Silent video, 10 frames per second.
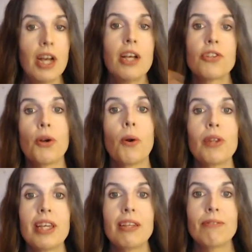So you're
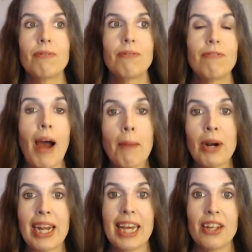only
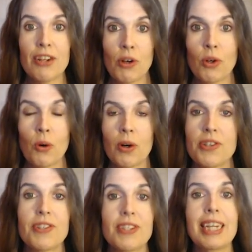vibrating your vocal cords
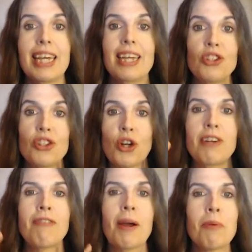and sending it, trying
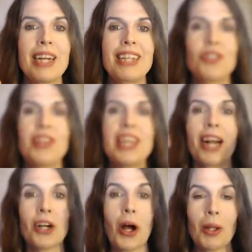to vibrate into the
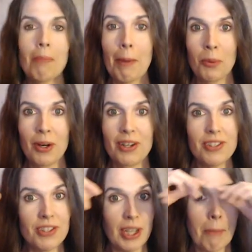air column upwards
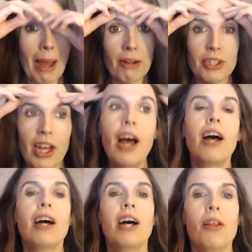to come out.
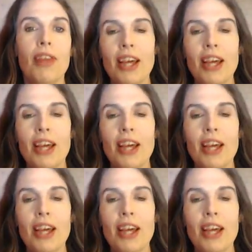They